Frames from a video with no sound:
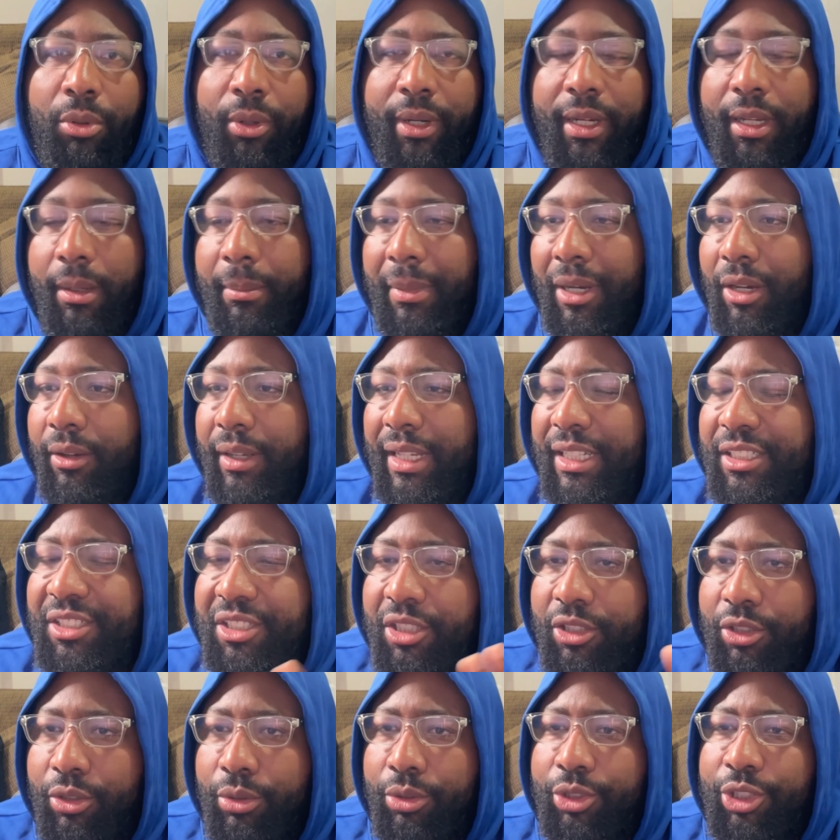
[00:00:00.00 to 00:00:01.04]
point about
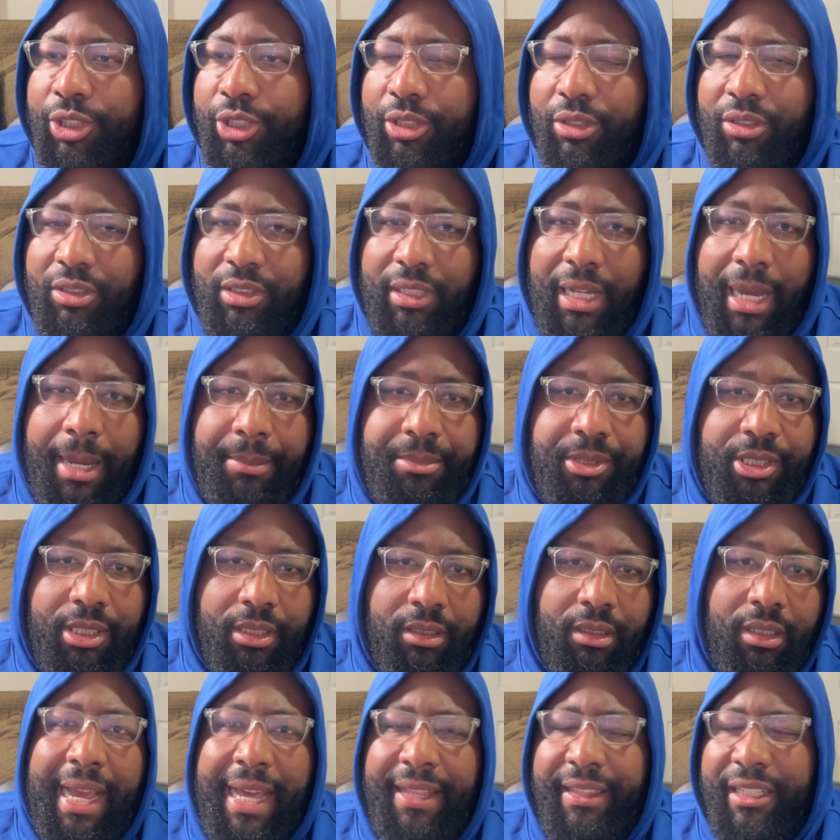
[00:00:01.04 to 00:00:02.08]
institutional adoption
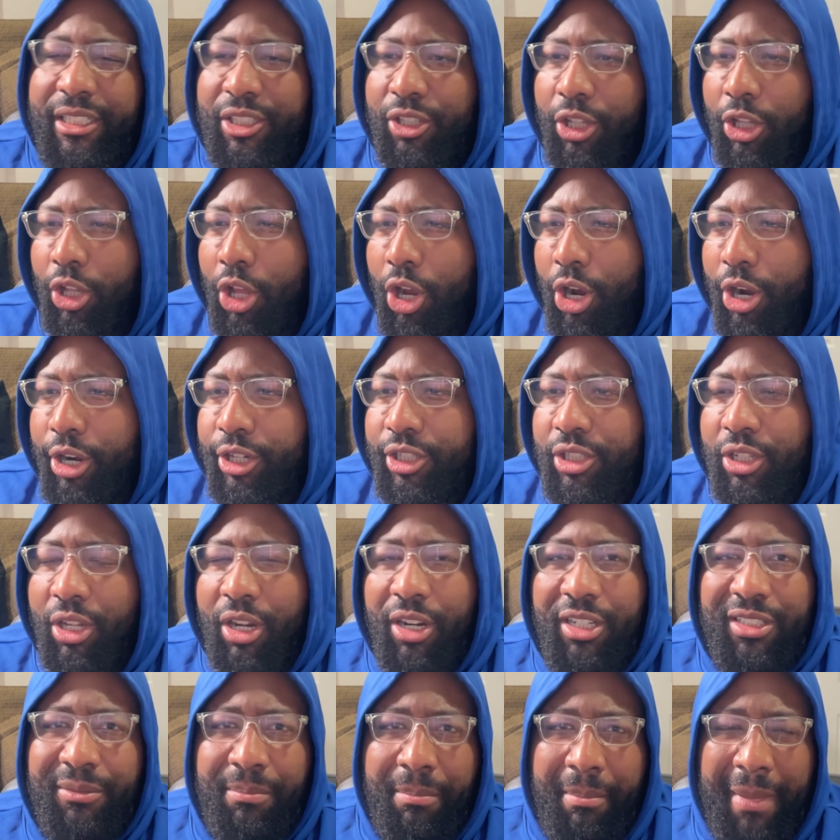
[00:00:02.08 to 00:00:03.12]
and these large,
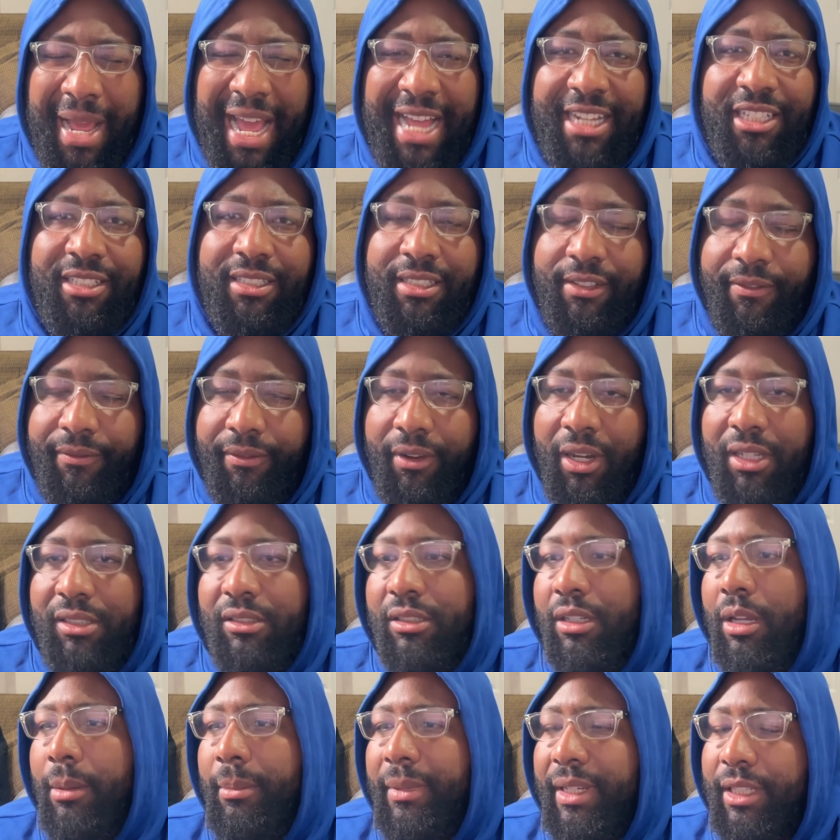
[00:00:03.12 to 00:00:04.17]
massive funds
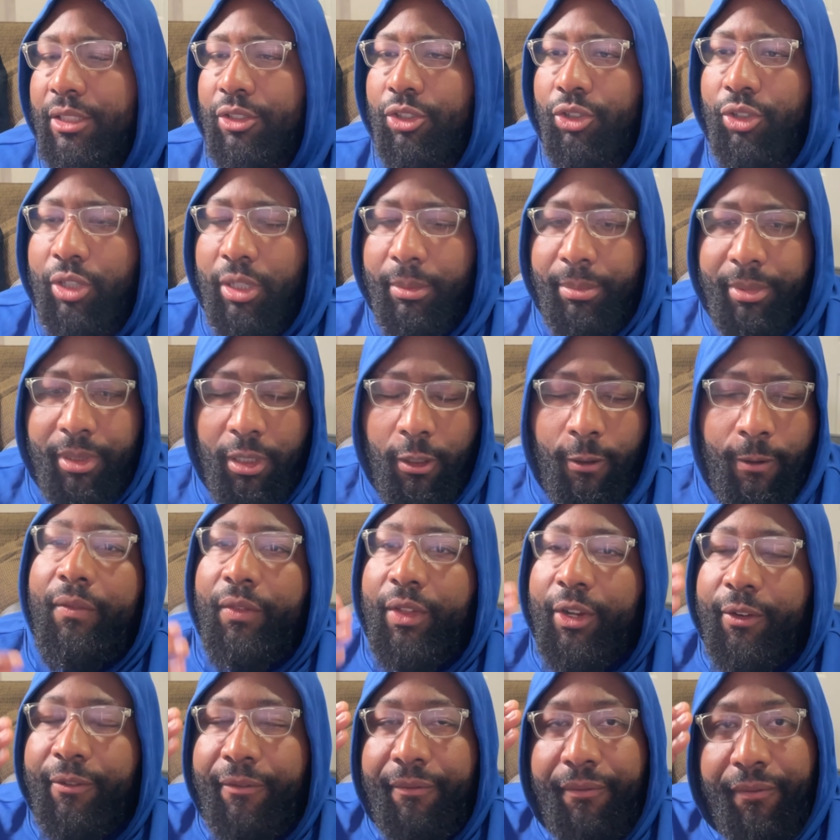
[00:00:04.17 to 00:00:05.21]
coming into crypto,
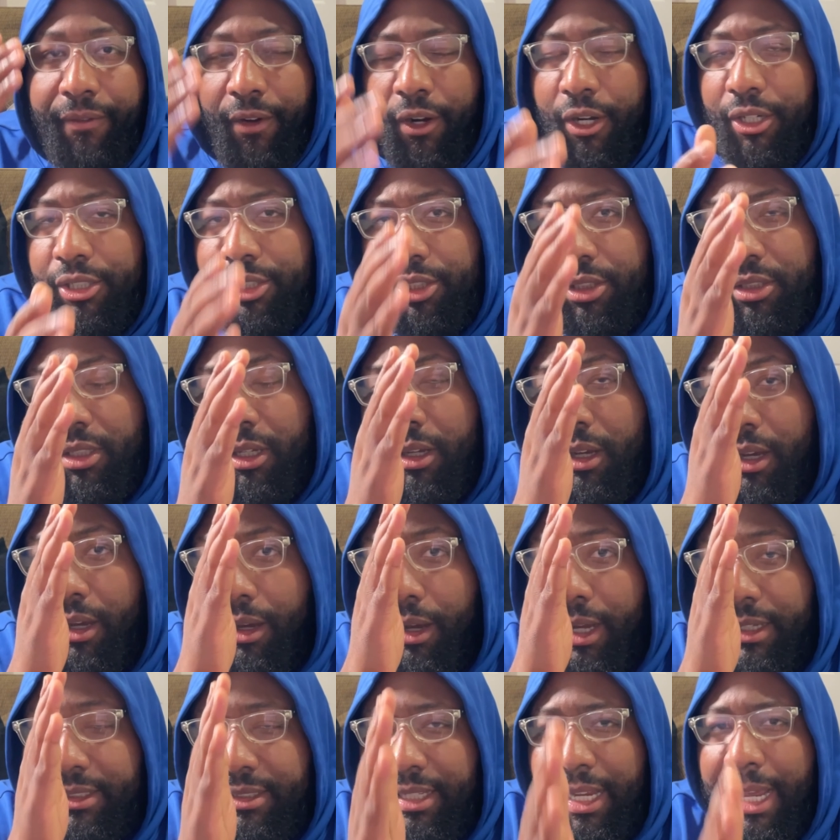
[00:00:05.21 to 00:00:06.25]
their first
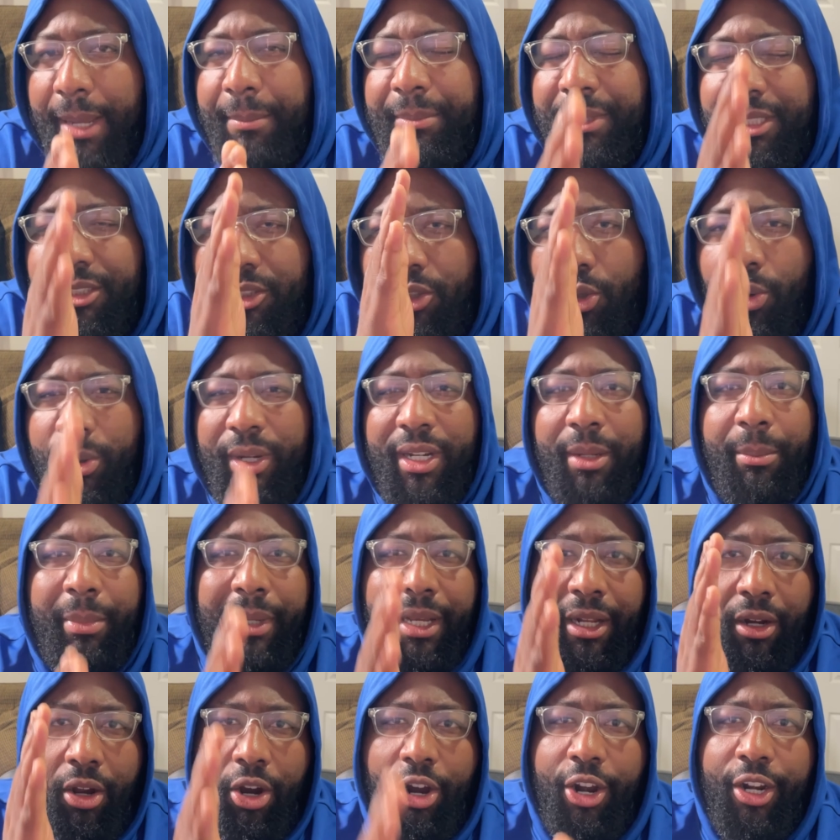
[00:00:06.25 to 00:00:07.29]
attempt is going to be
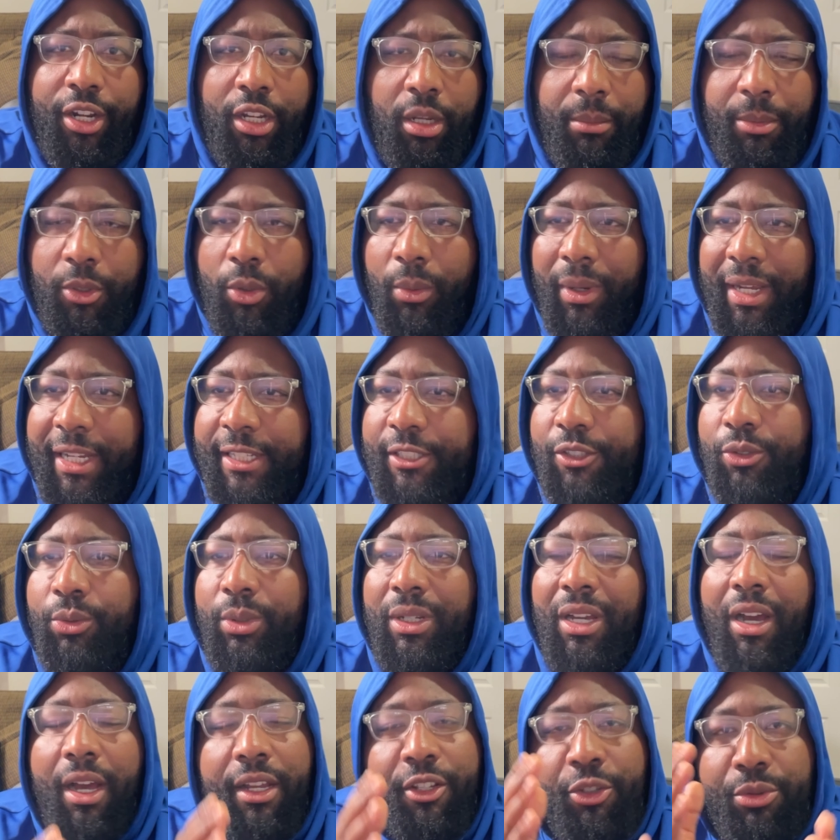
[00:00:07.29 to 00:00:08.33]
at RWAs.
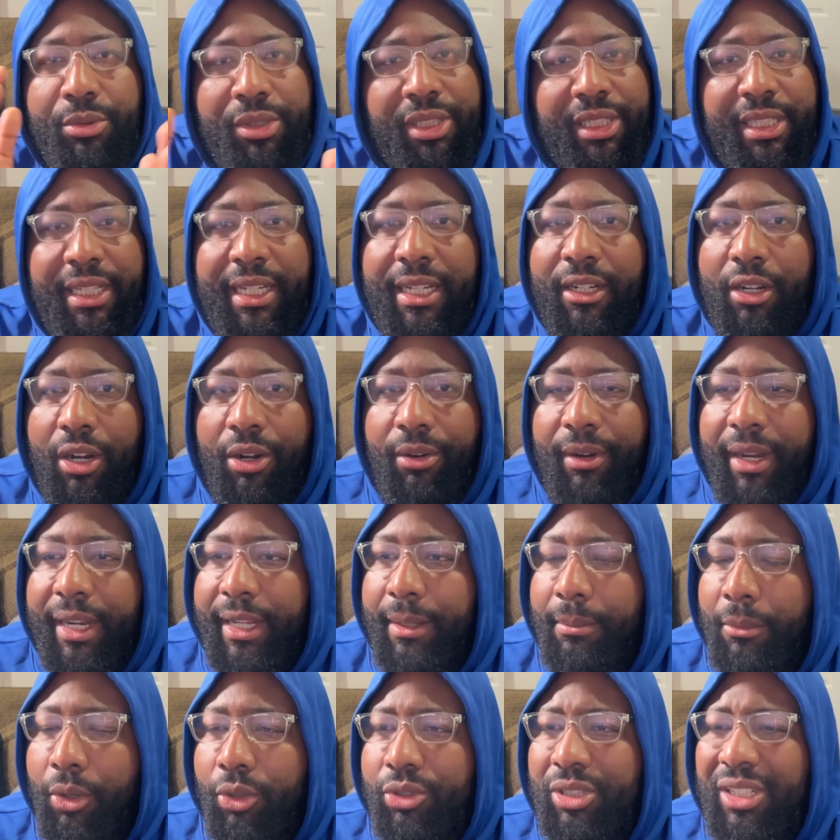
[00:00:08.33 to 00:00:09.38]
You see it already.
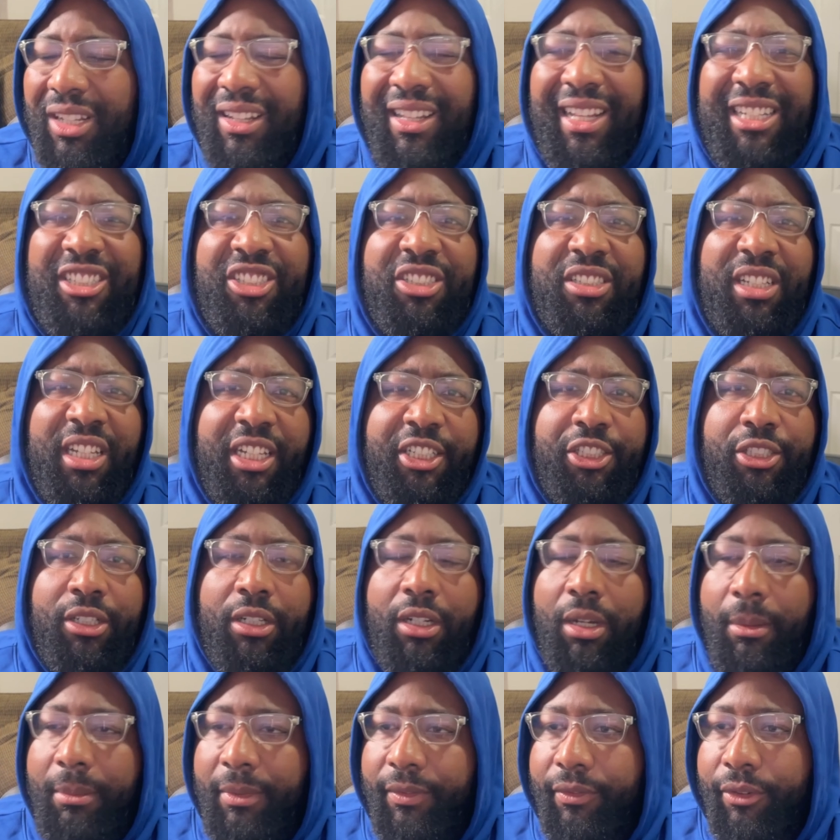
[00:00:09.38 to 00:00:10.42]
Most of the legislation
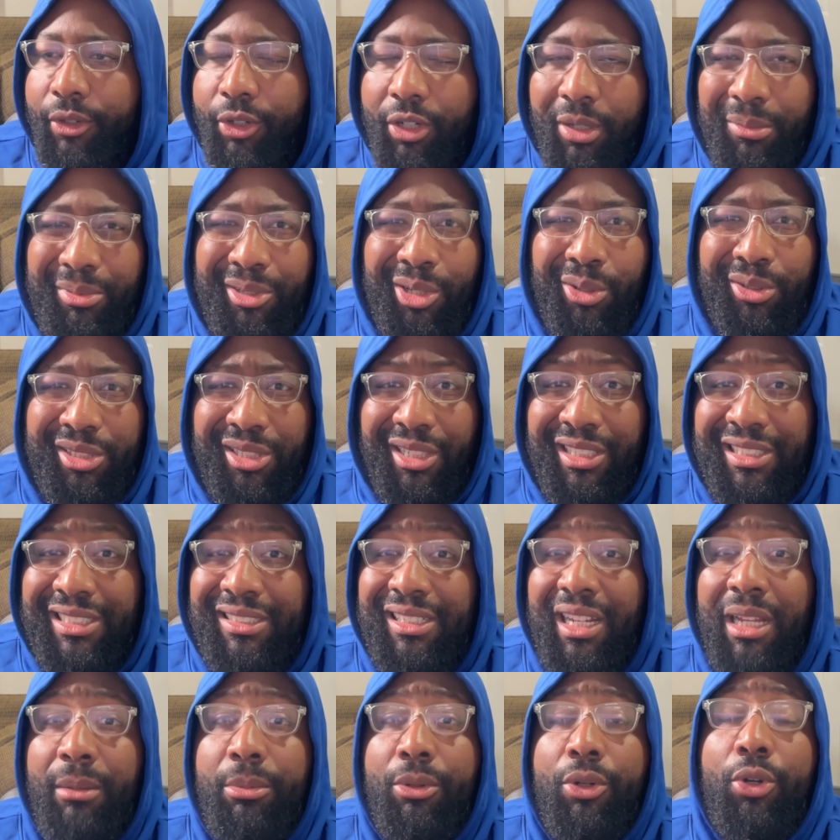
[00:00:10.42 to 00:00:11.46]
coming for crypto is in
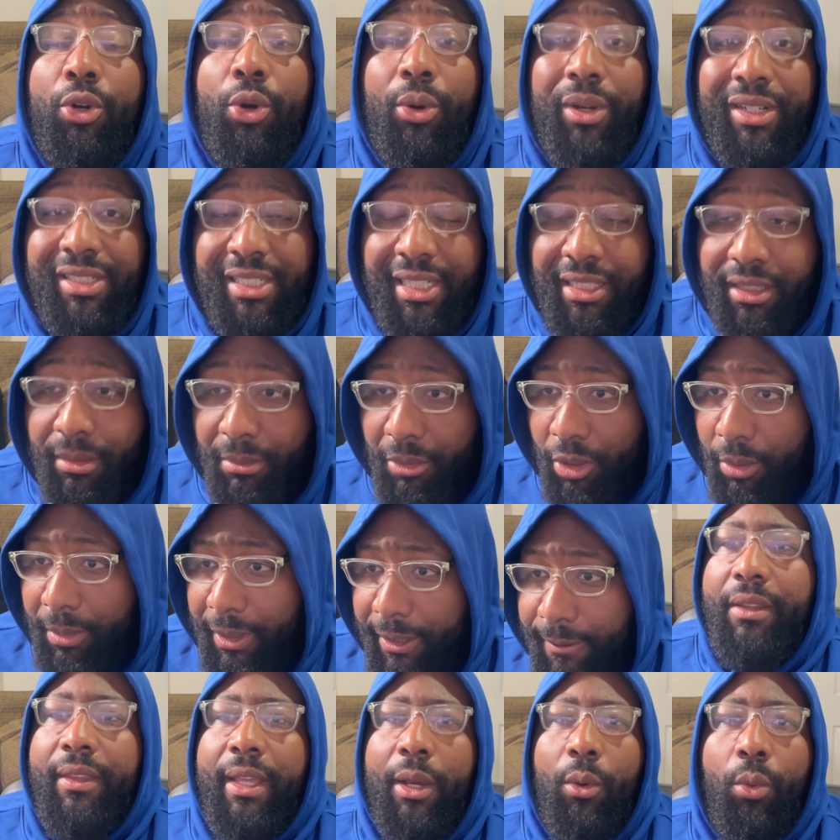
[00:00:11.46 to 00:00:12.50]
stable coins at the moment.
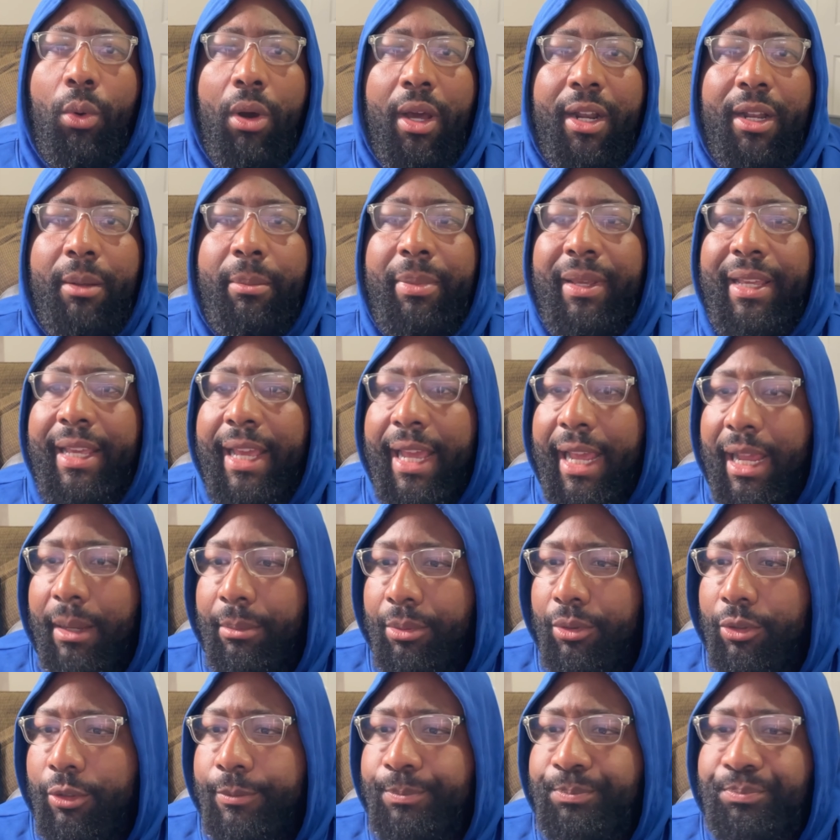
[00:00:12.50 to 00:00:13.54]
They want to be
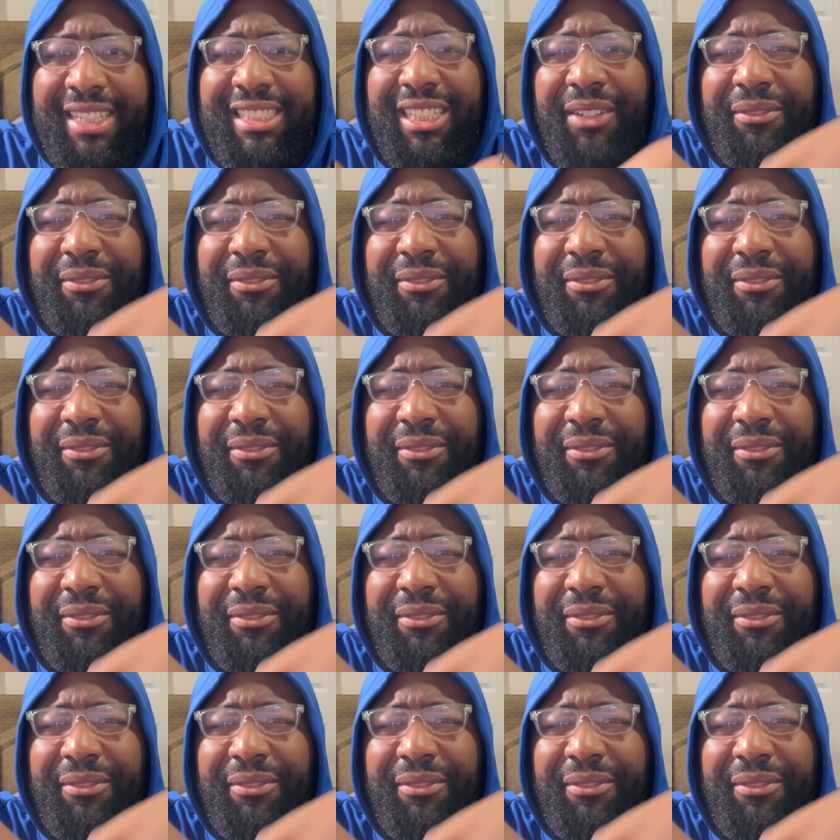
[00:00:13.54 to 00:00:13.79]
able to